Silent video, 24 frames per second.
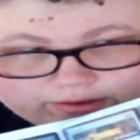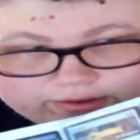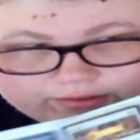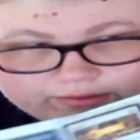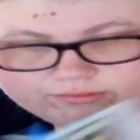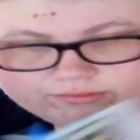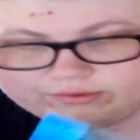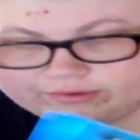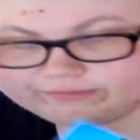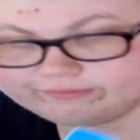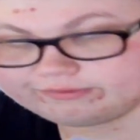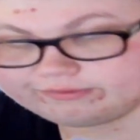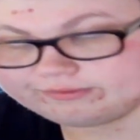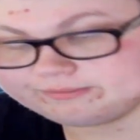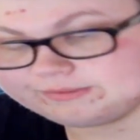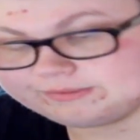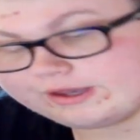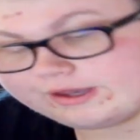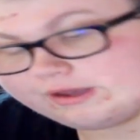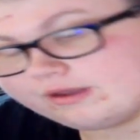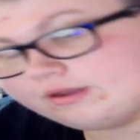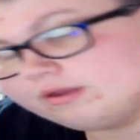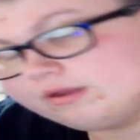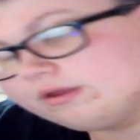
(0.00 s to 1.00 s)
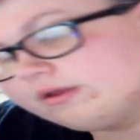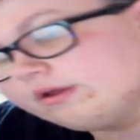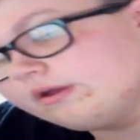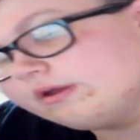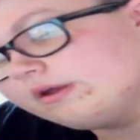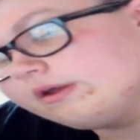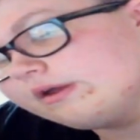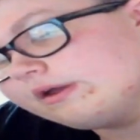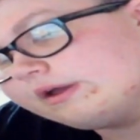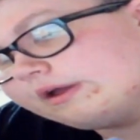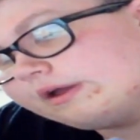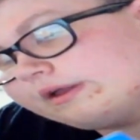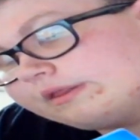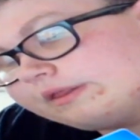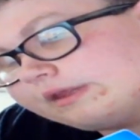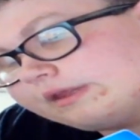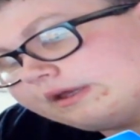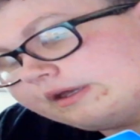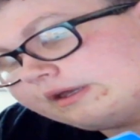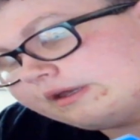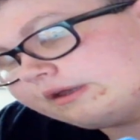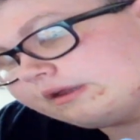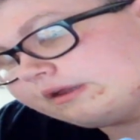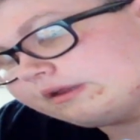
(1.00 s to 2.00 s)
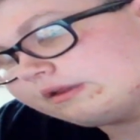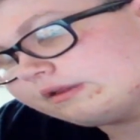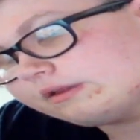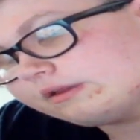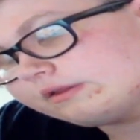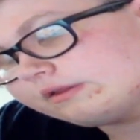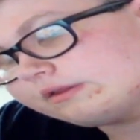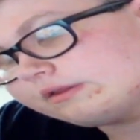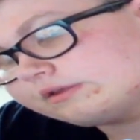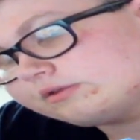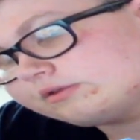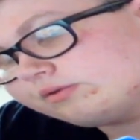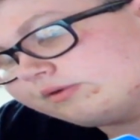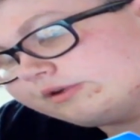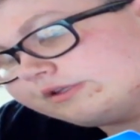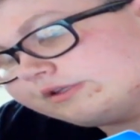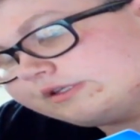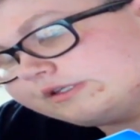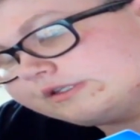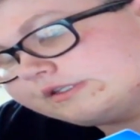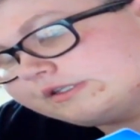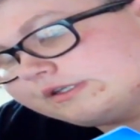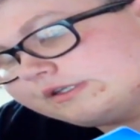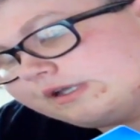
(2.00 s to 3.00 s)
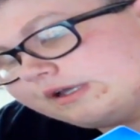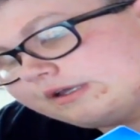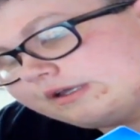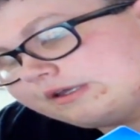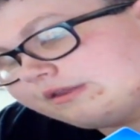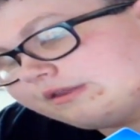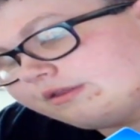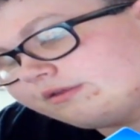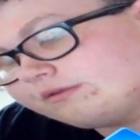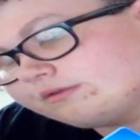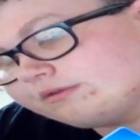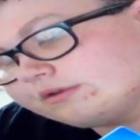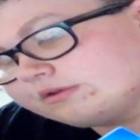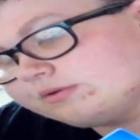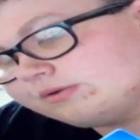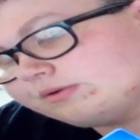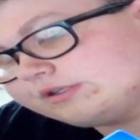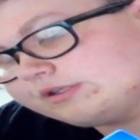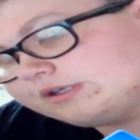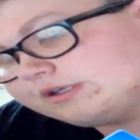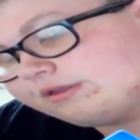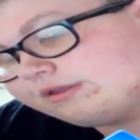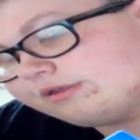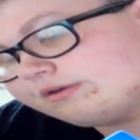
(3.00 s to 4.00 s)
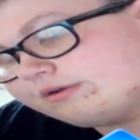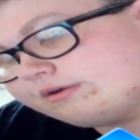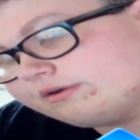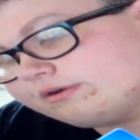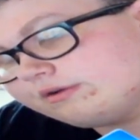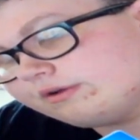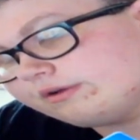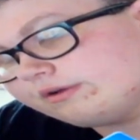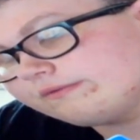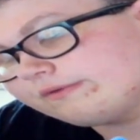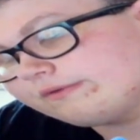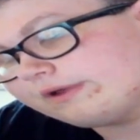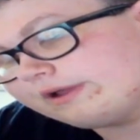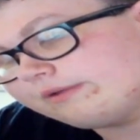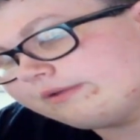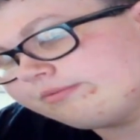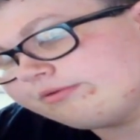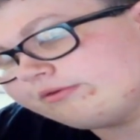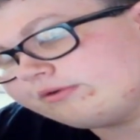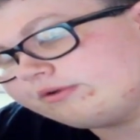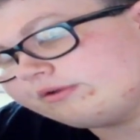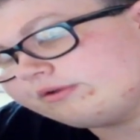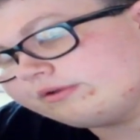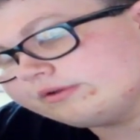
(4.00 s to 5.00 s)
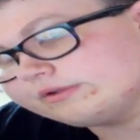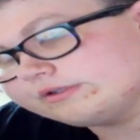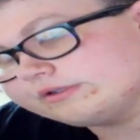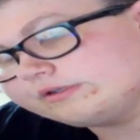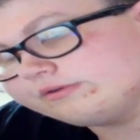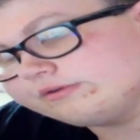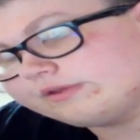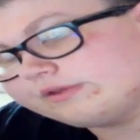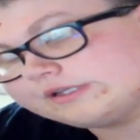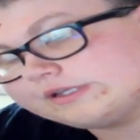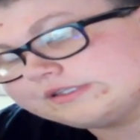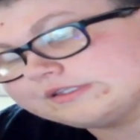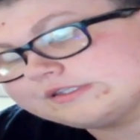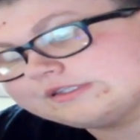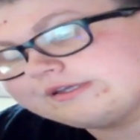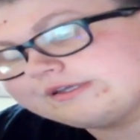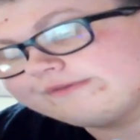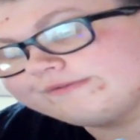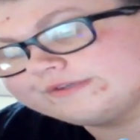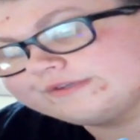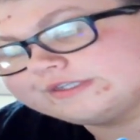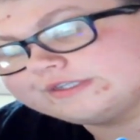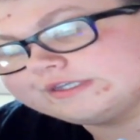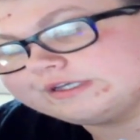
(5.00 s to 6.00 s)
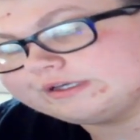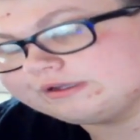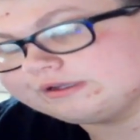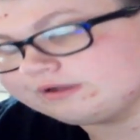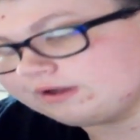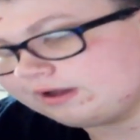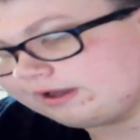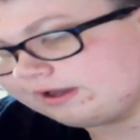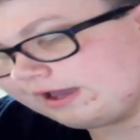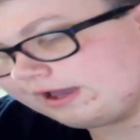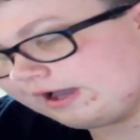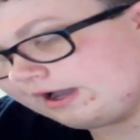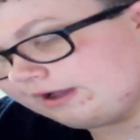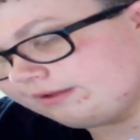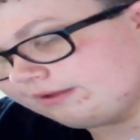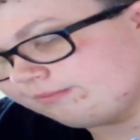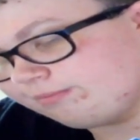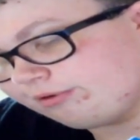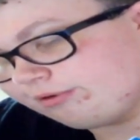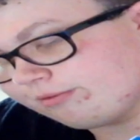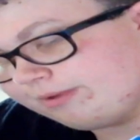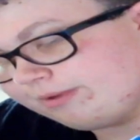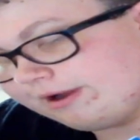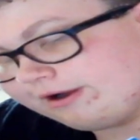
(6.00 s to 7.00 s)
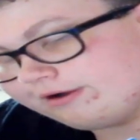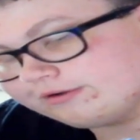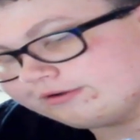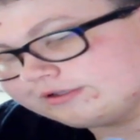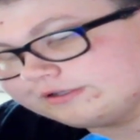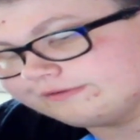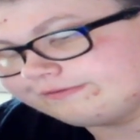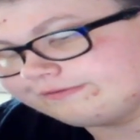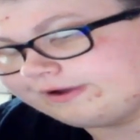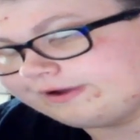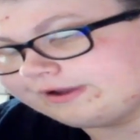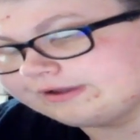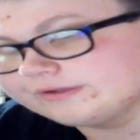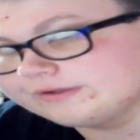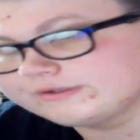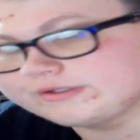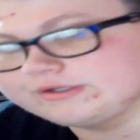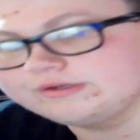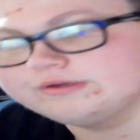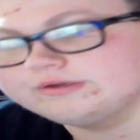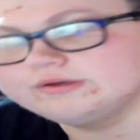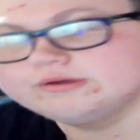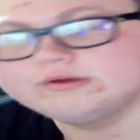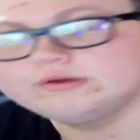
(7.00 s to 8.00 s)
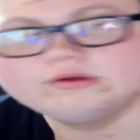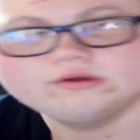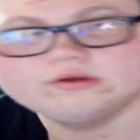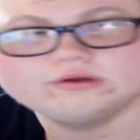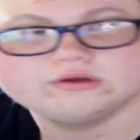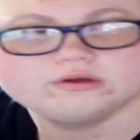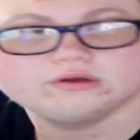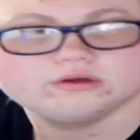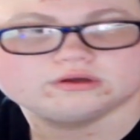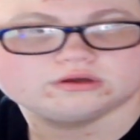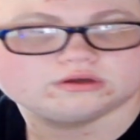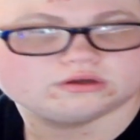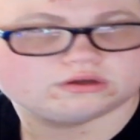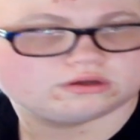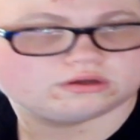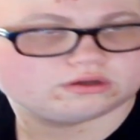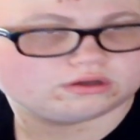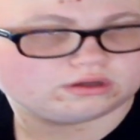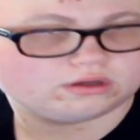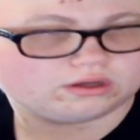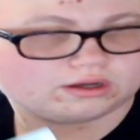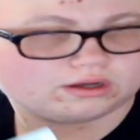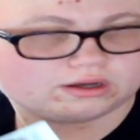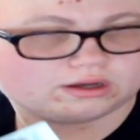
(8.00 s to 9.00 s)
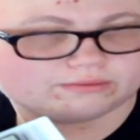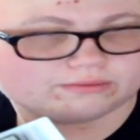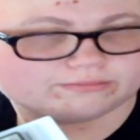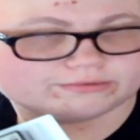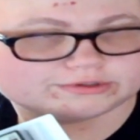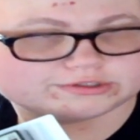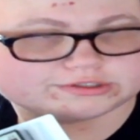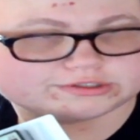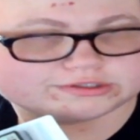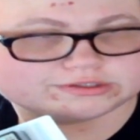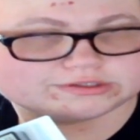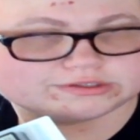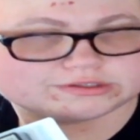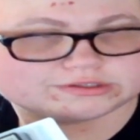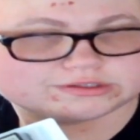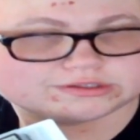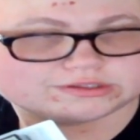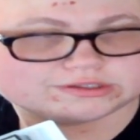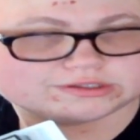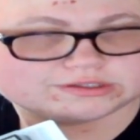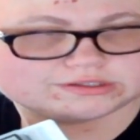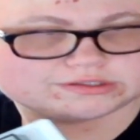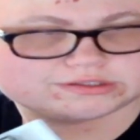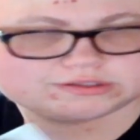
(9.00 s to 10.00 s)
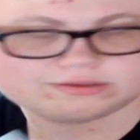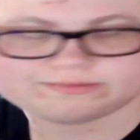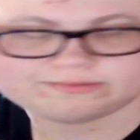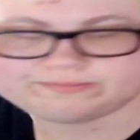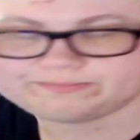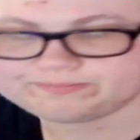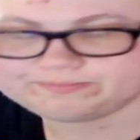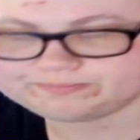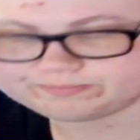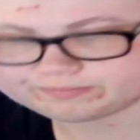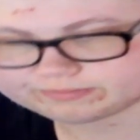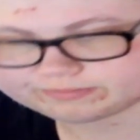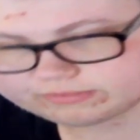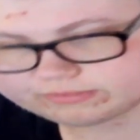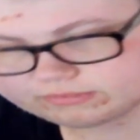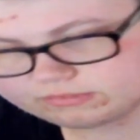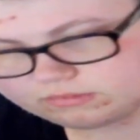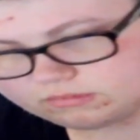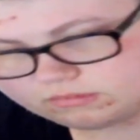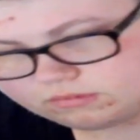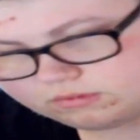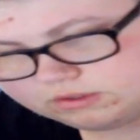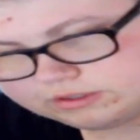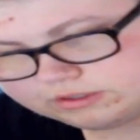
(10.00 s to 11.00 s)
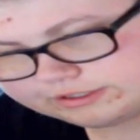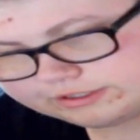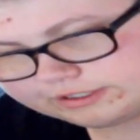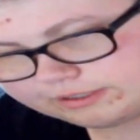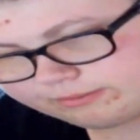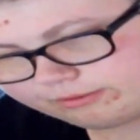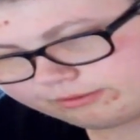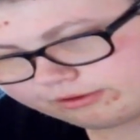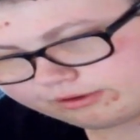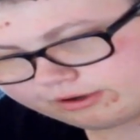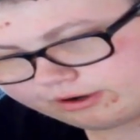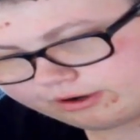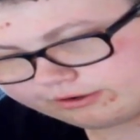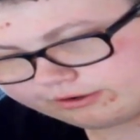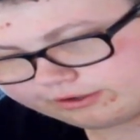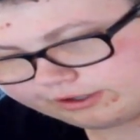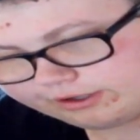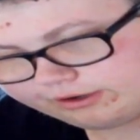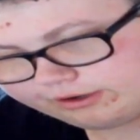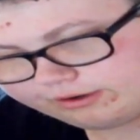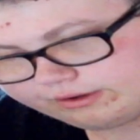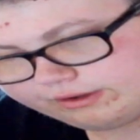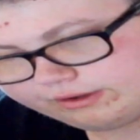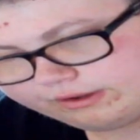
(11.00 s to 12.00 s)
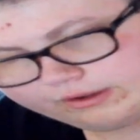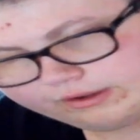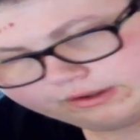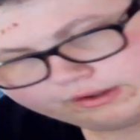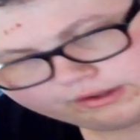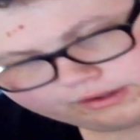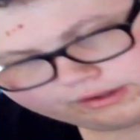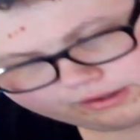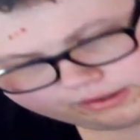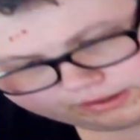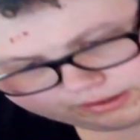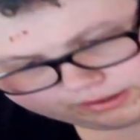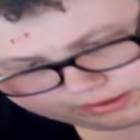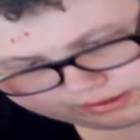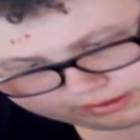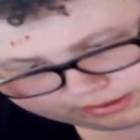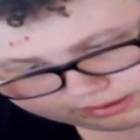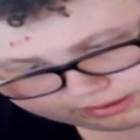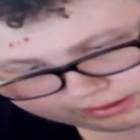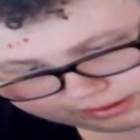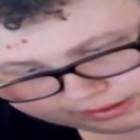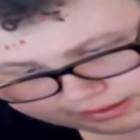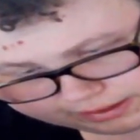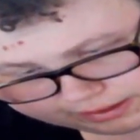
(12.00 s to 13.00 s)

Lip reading: one from that. And then the 22nd through the 23rd of April 2017, I had Prepare to Fight, which is this double card here. And